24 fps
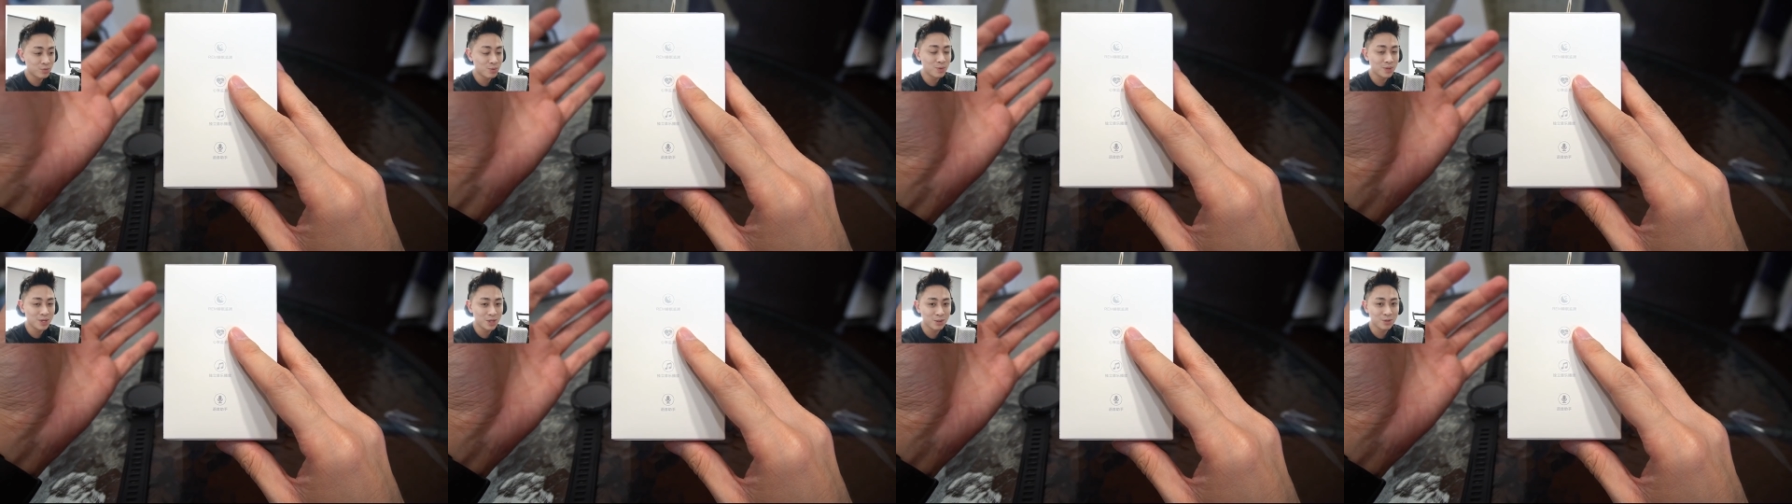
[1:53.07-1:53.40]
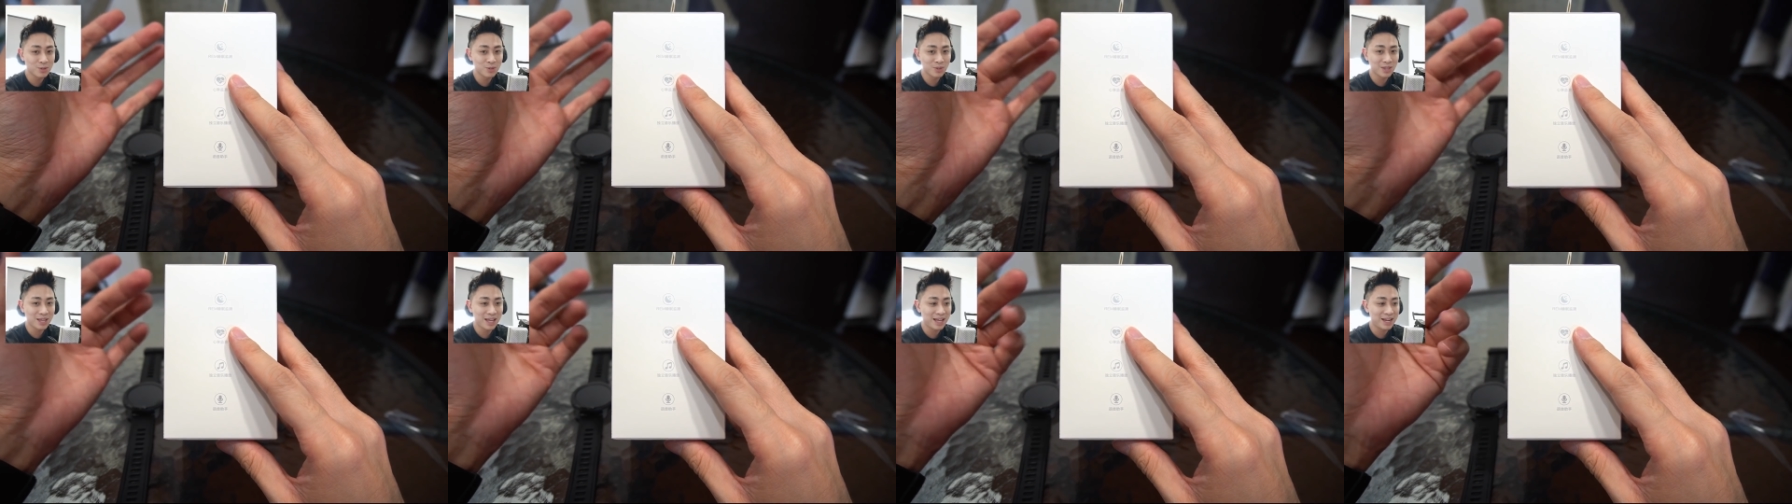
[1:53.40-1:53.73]
we
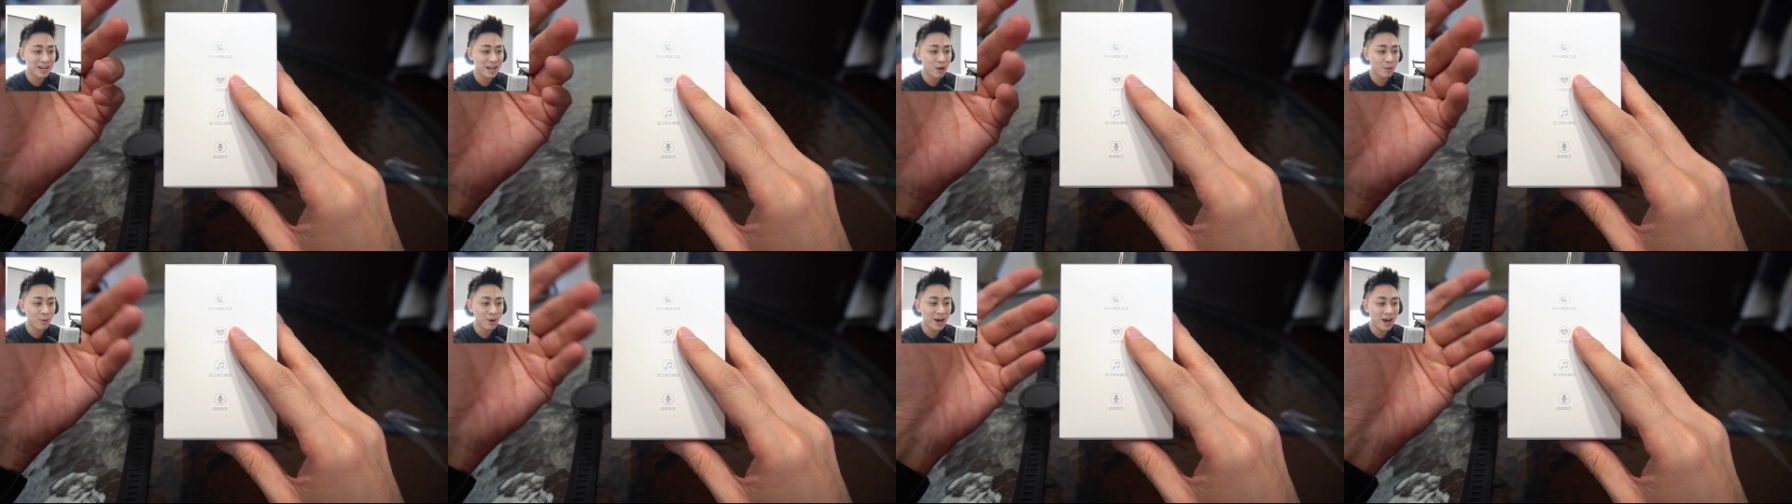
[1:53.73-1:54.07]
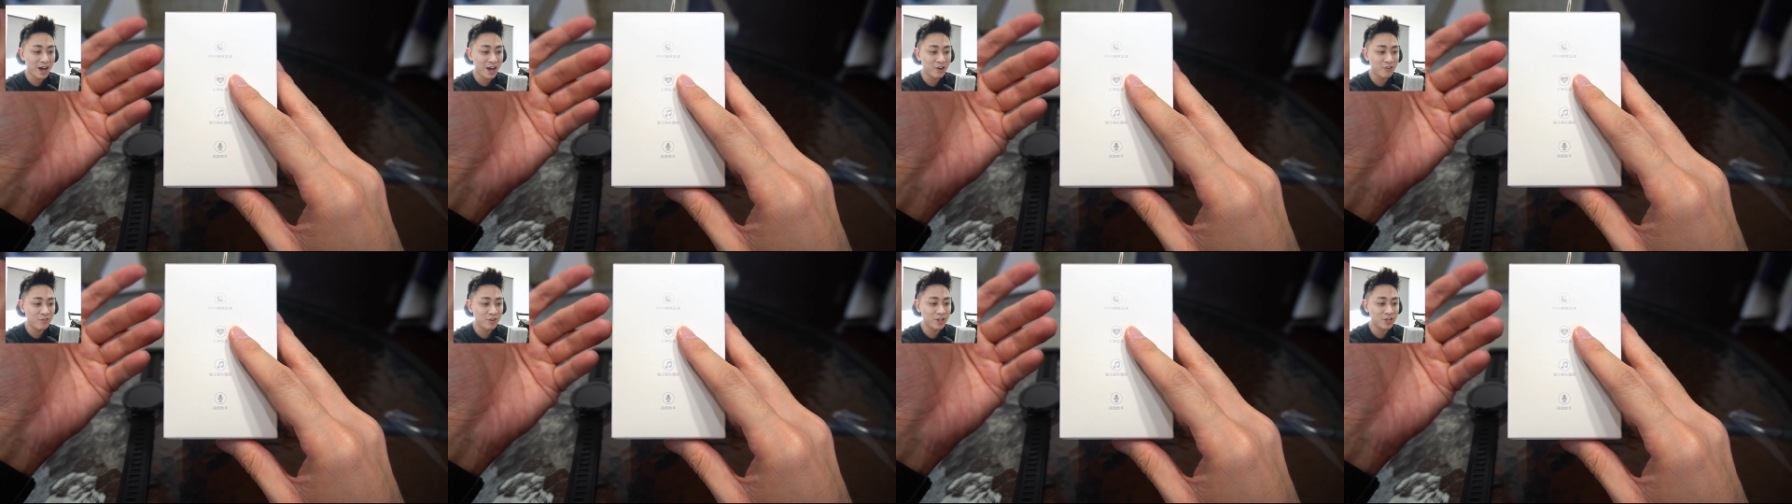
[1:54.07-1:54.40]
also get our
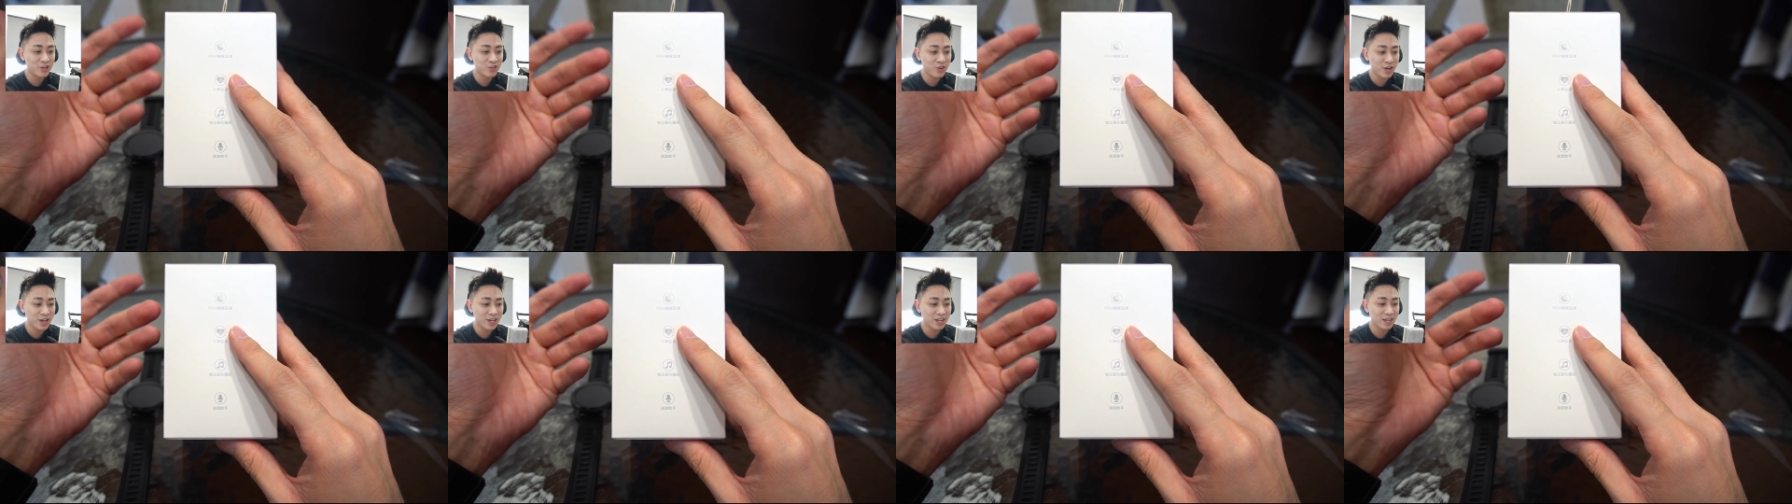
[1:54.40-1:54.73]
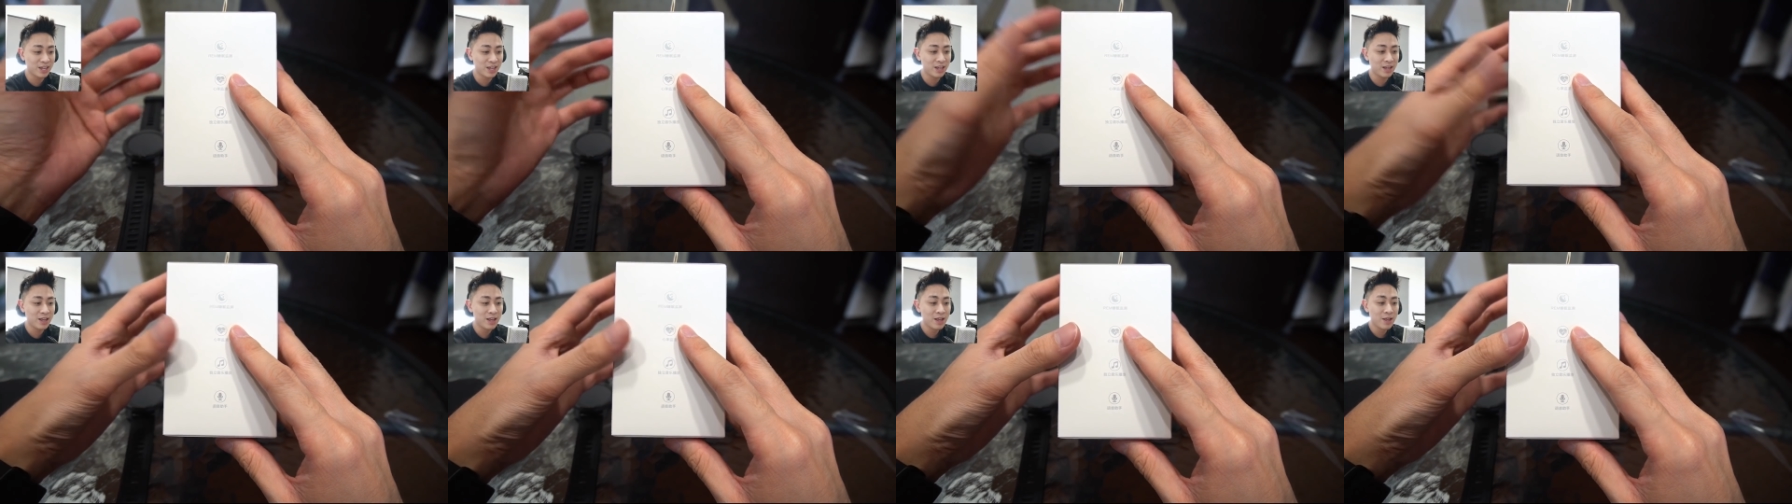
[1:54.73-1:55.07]
heart rate
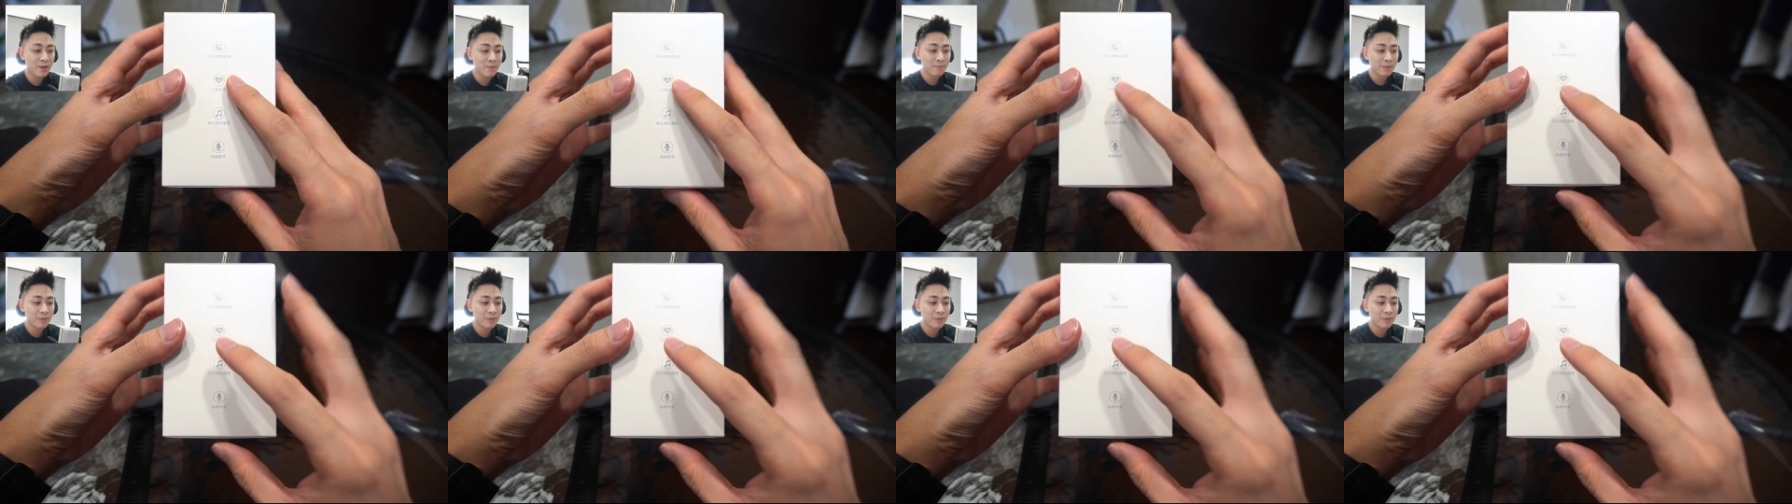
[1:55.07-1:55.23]
tracking.